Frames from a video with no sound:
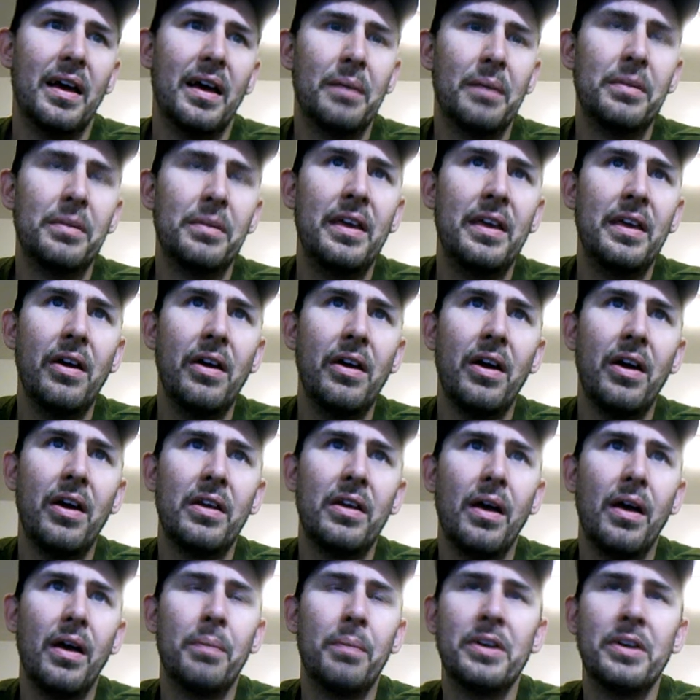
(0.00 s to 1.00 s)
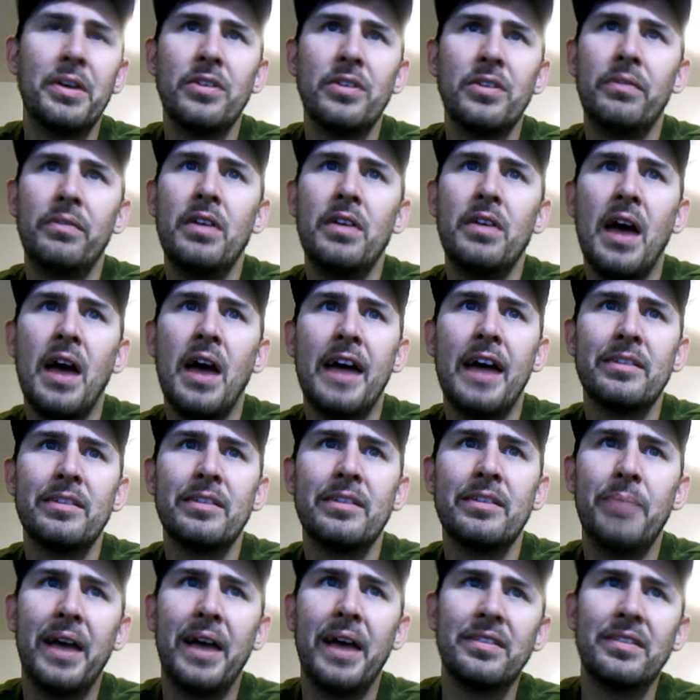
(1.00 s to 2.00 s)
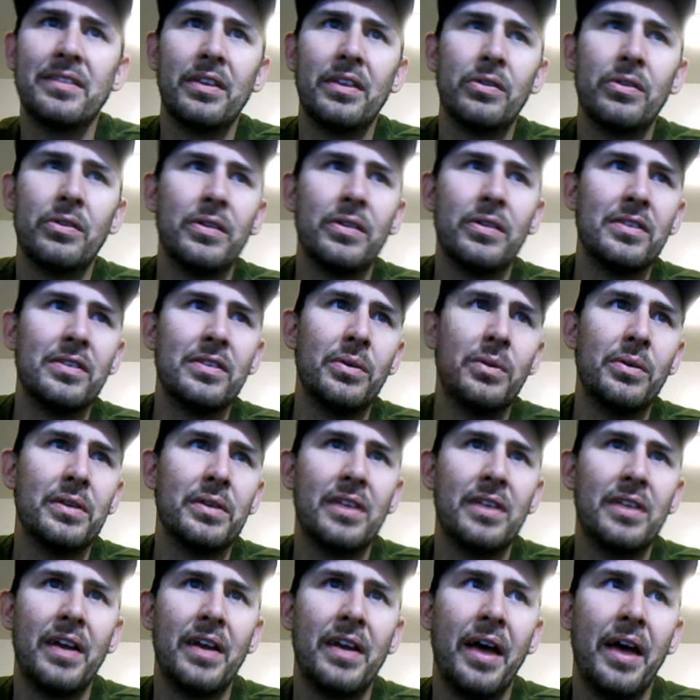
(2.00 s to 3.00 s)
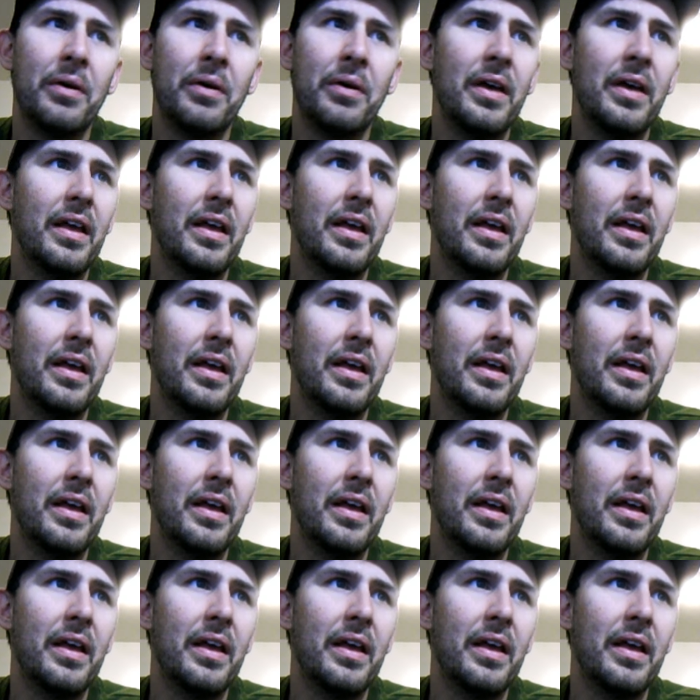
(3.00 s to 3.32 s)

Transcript: here are a bunch of yachts passing through the Suez Canal.